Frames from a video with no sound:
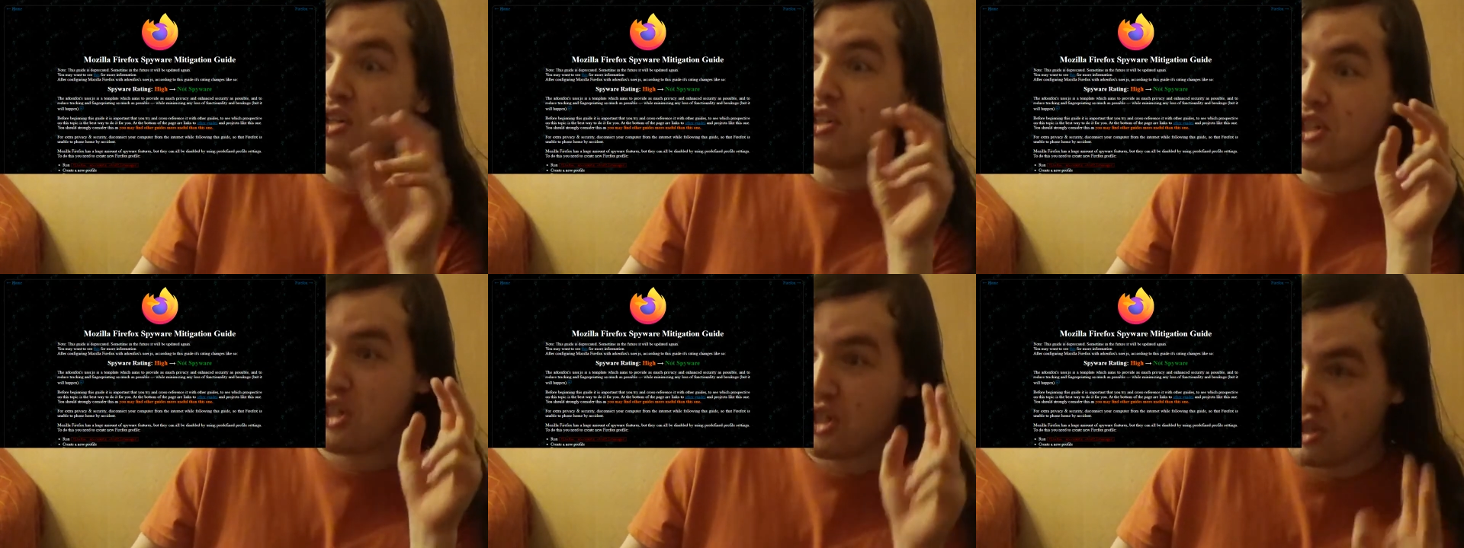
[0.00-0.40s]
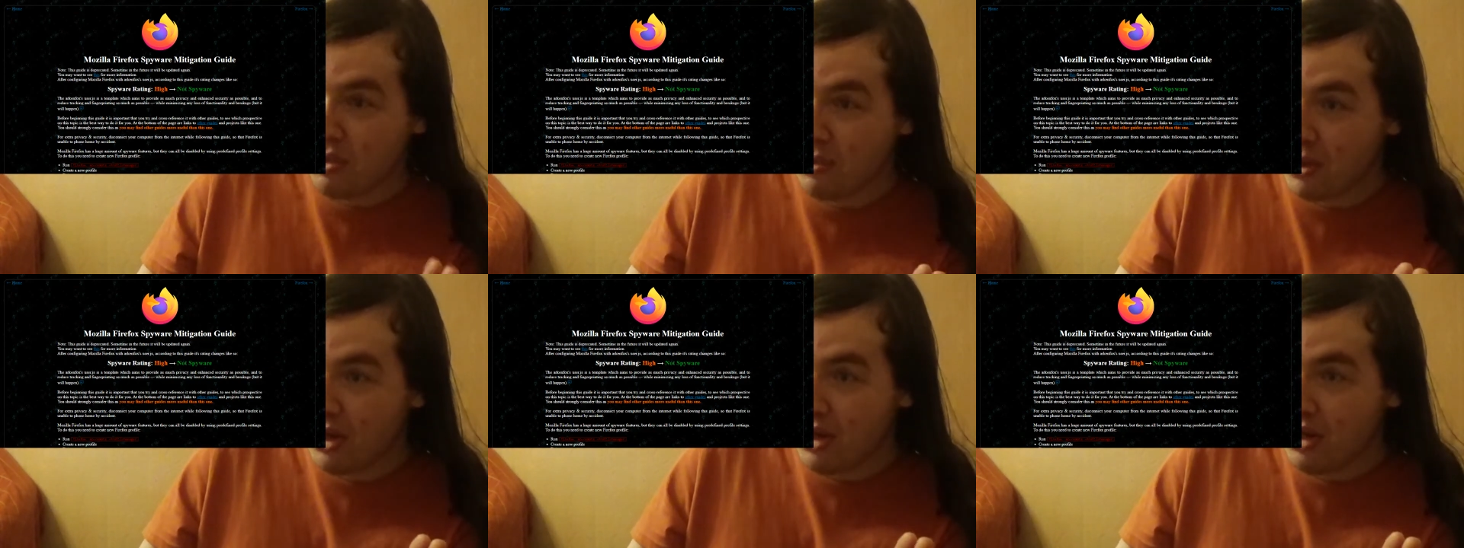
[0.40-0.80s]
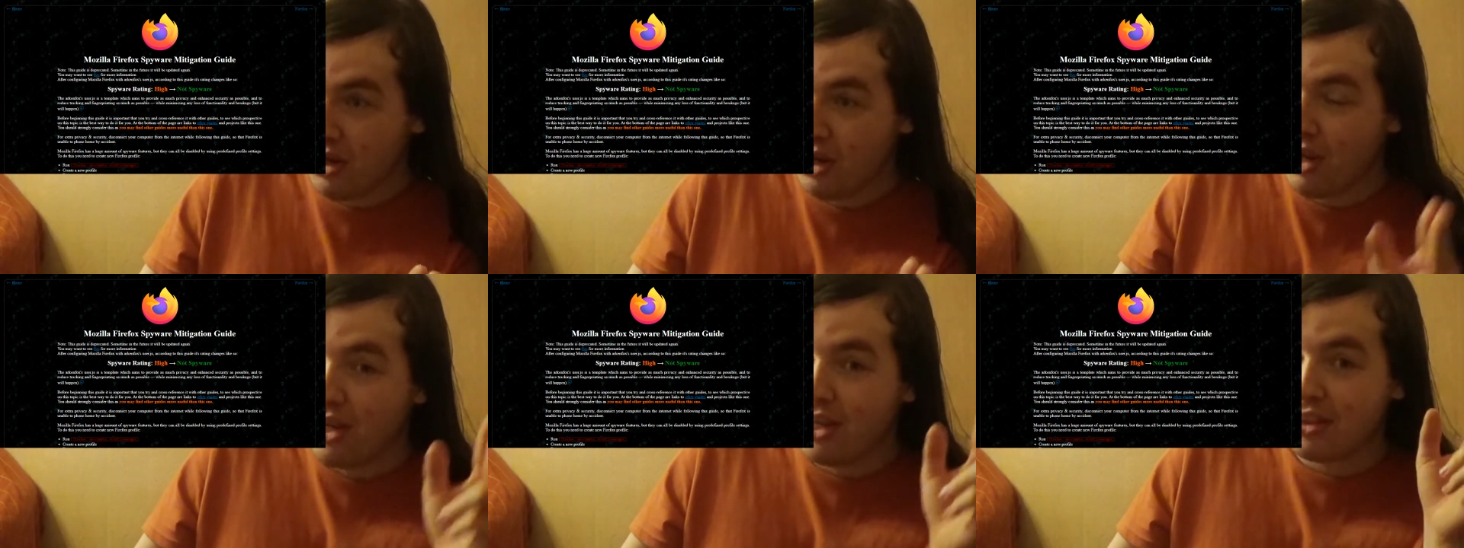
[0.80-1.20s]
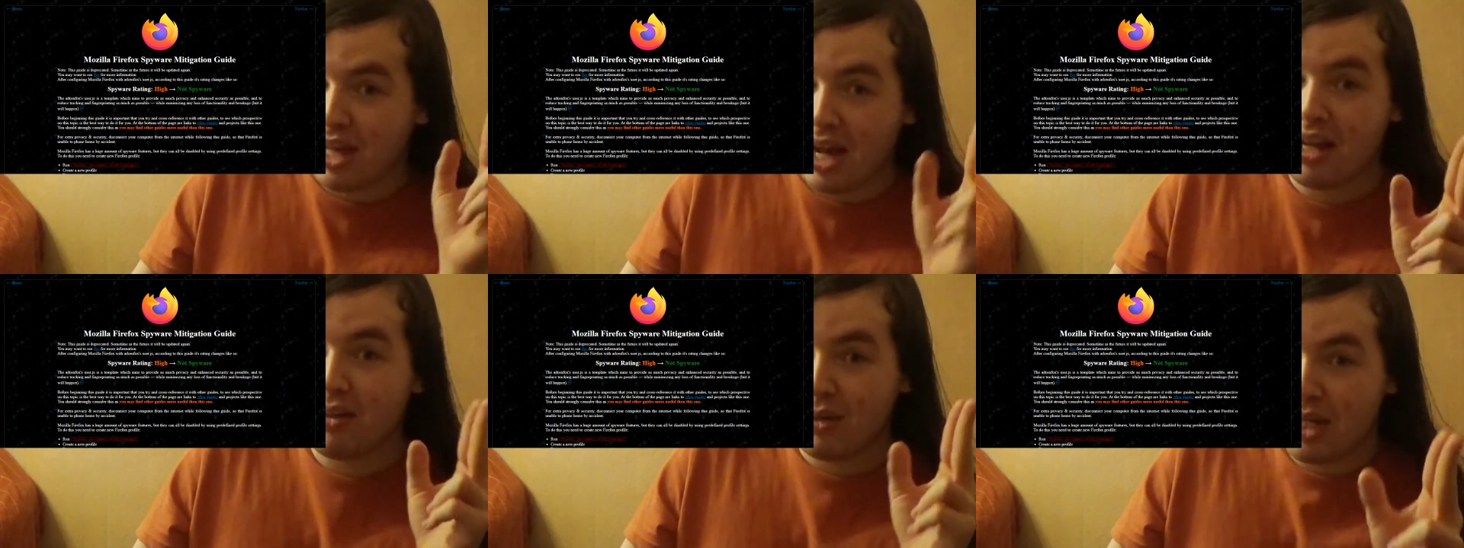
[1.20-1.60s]
Sure,
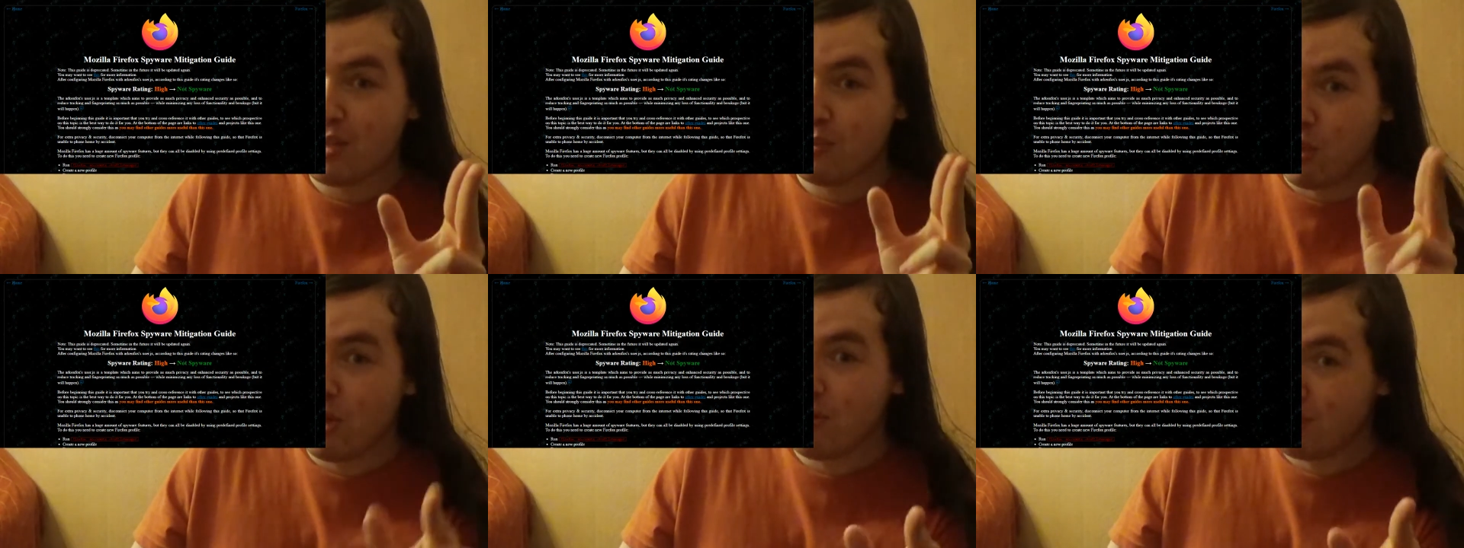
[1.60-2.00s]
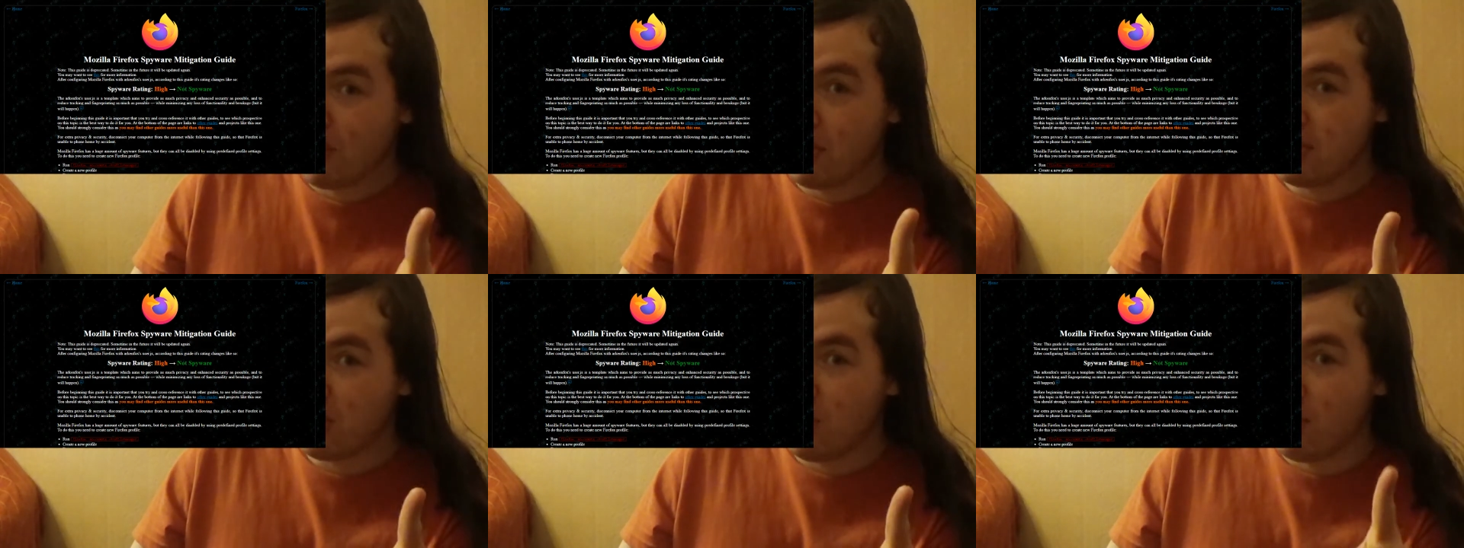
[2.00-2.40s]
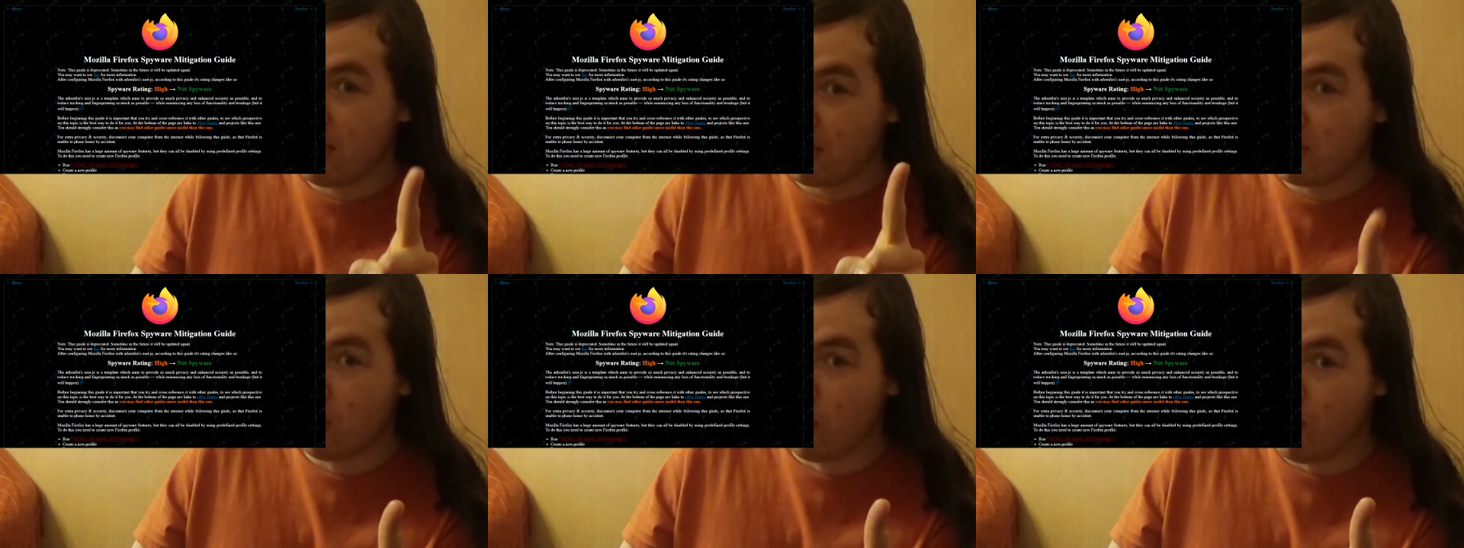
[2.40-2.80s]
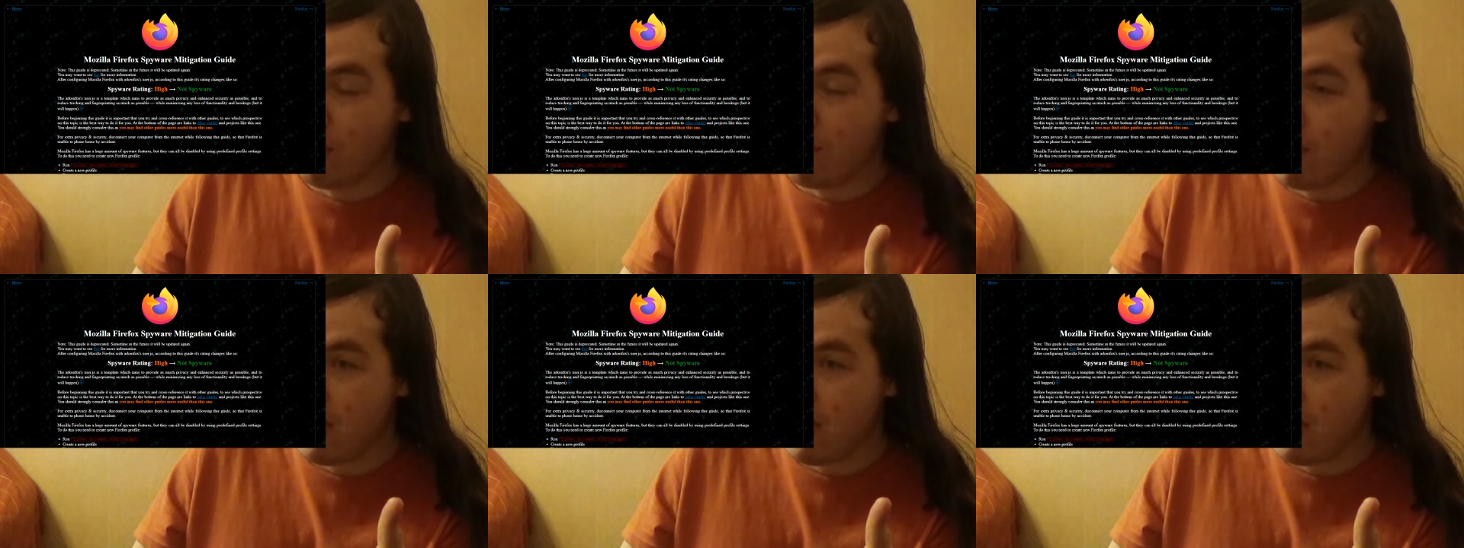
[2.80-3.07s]
that is one point over Chrome,